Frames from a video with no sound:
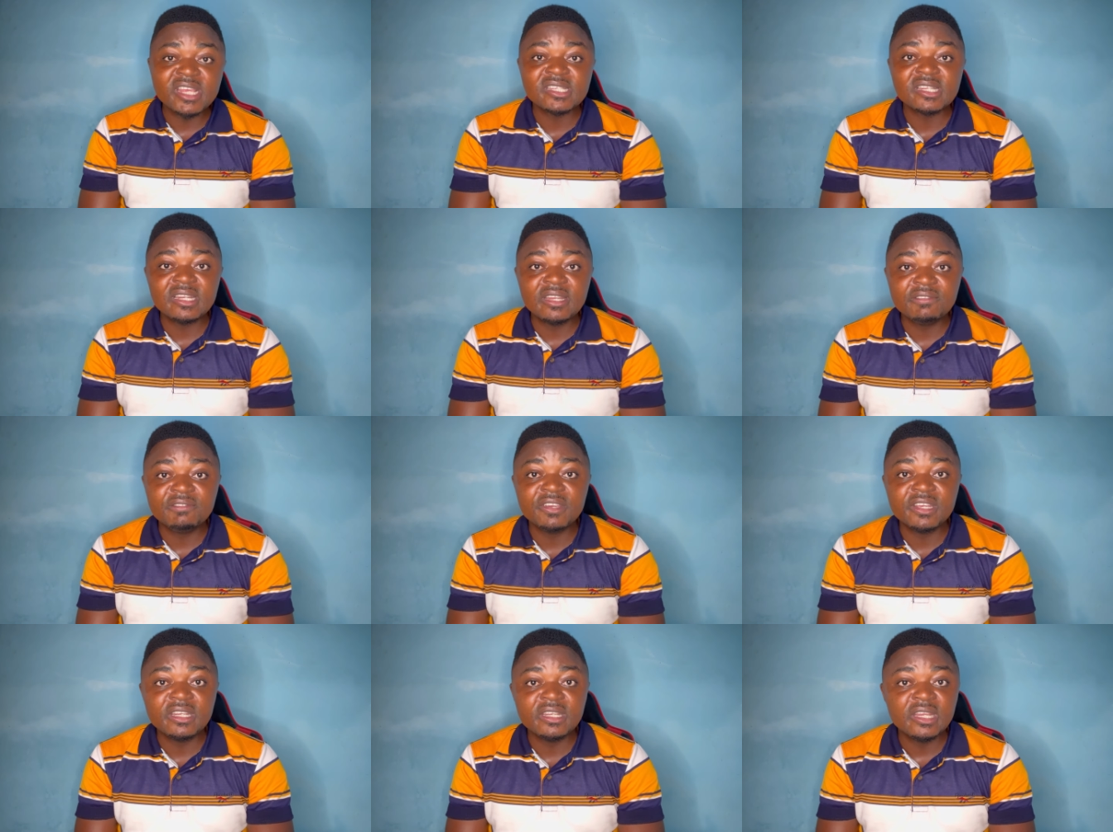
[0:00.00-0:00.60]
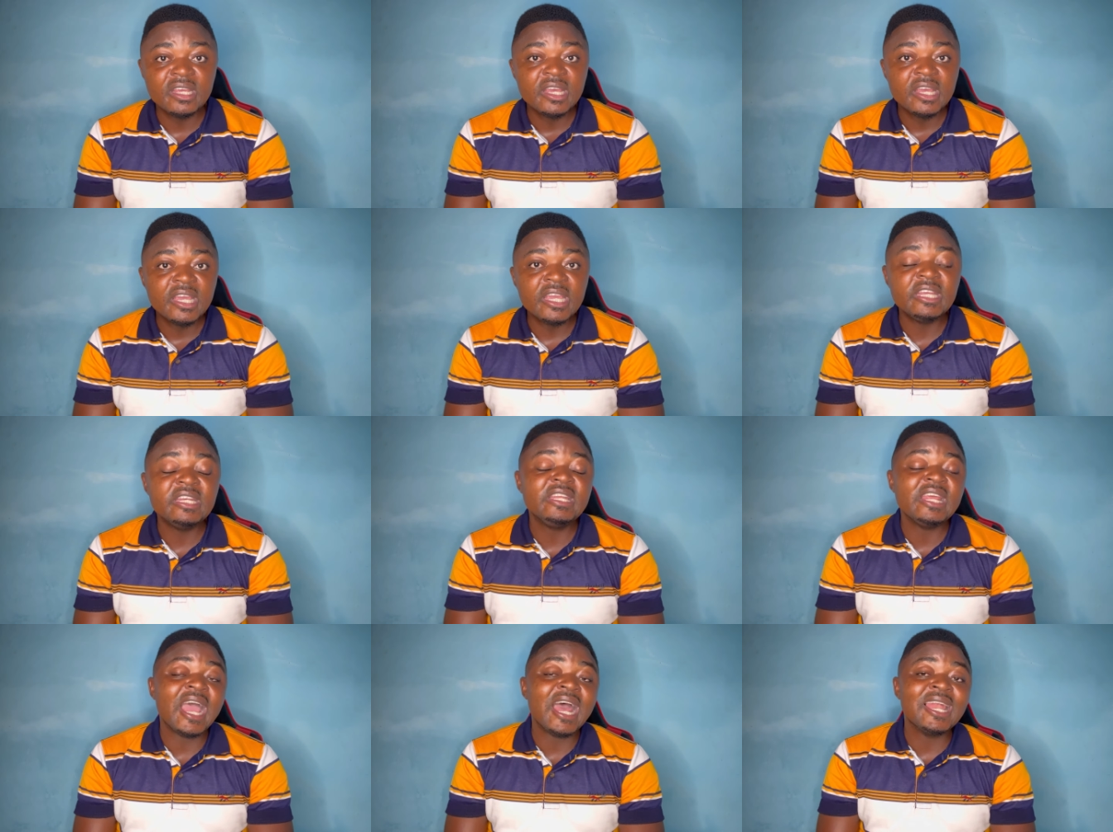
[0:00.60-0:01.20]
is living
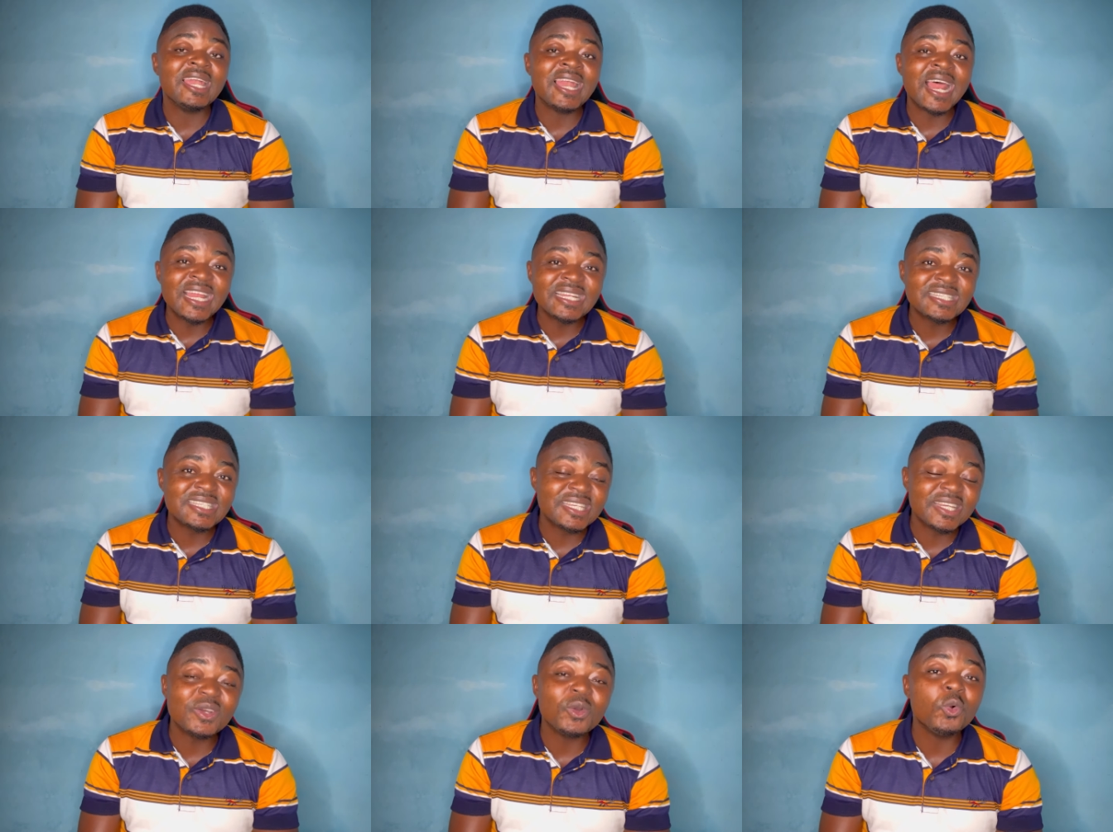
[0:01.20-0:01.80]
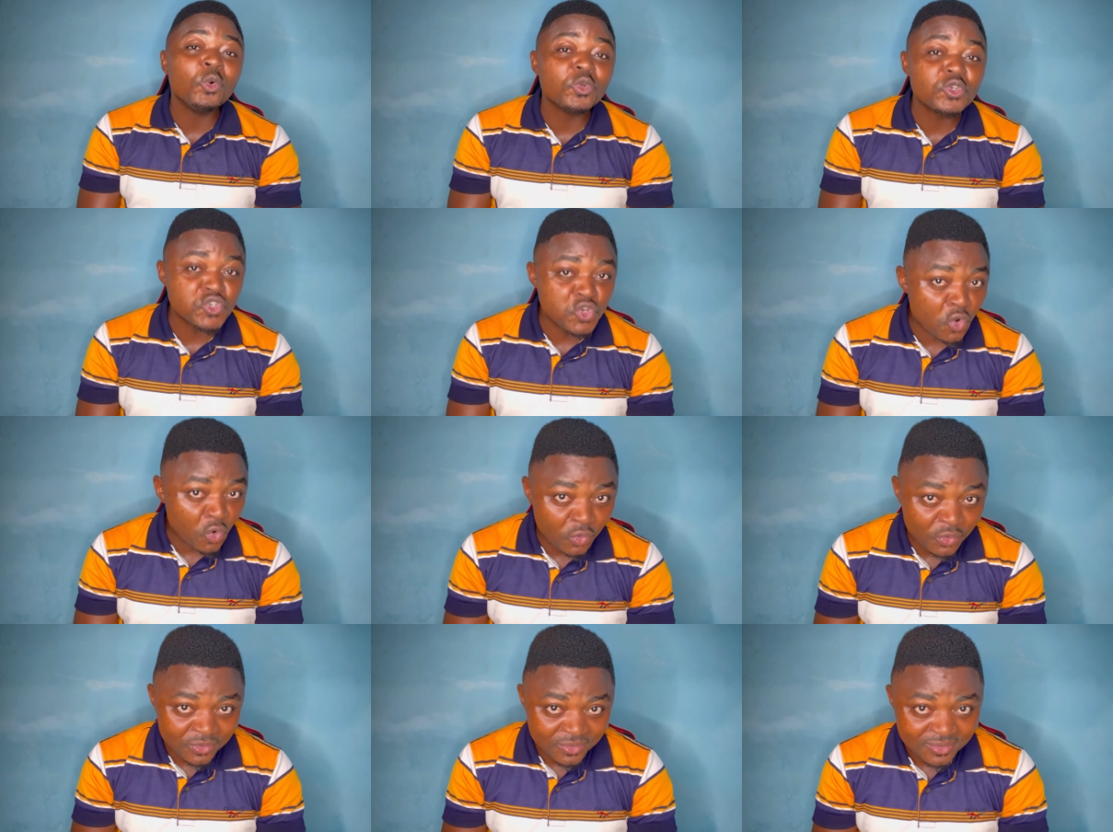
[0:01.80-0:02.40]
in the Atlantic
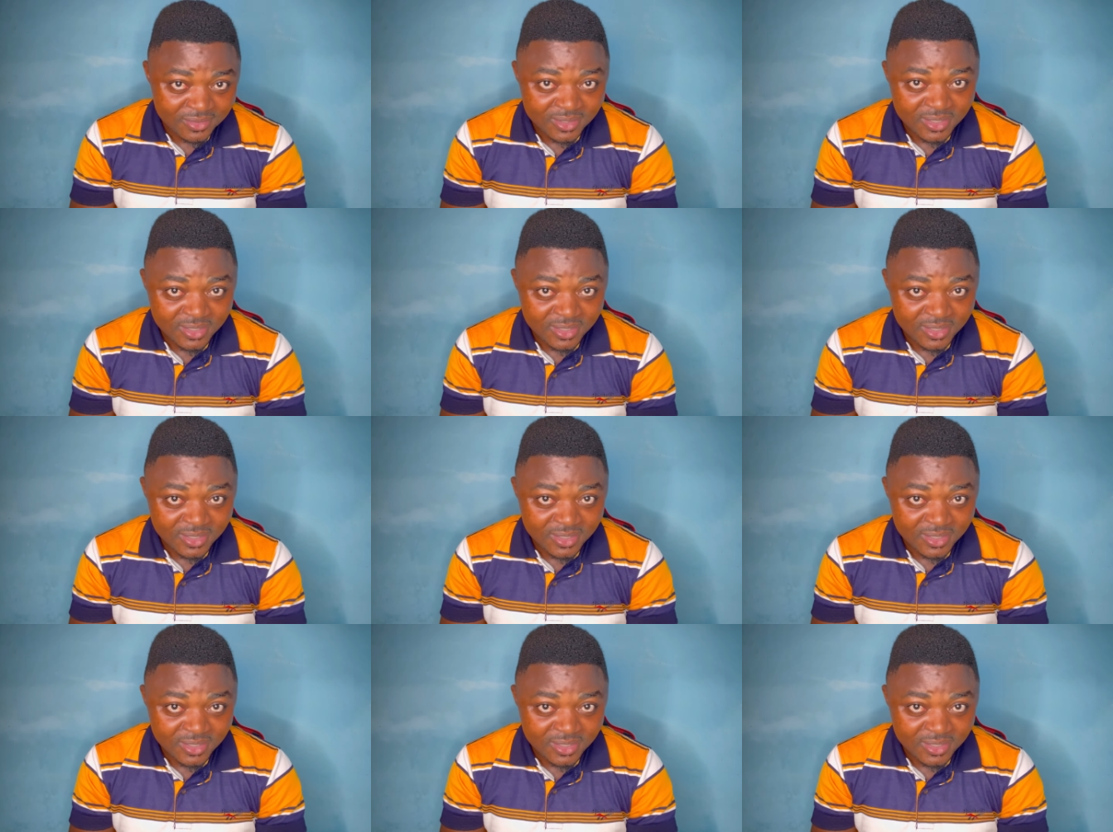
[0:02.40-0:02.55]
Ocean,